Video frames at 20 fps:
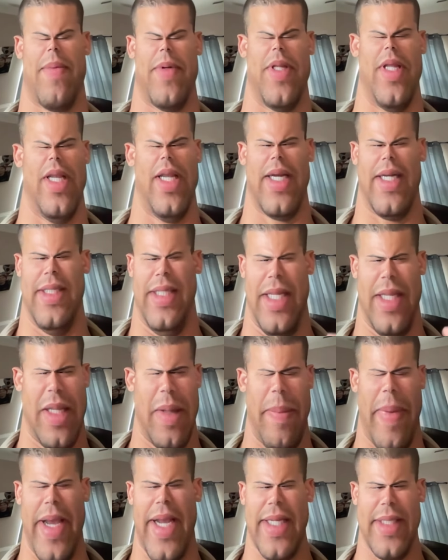But like I said, the
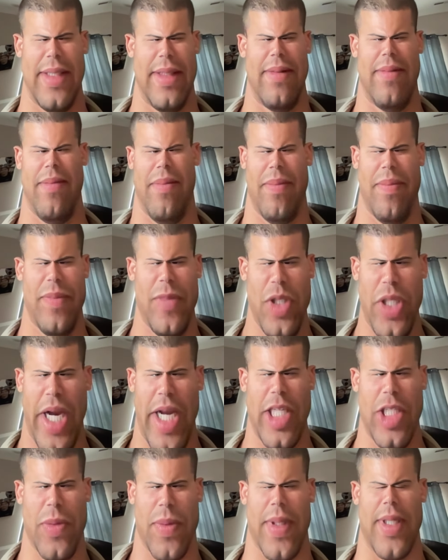biggest
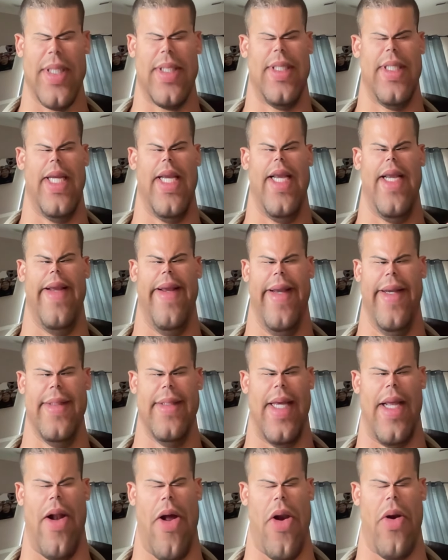change we're going to see is
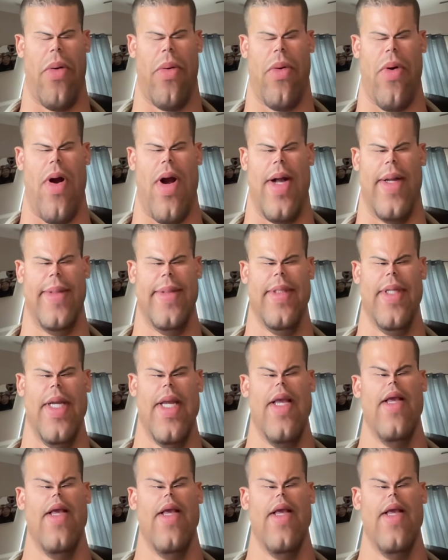that autocross.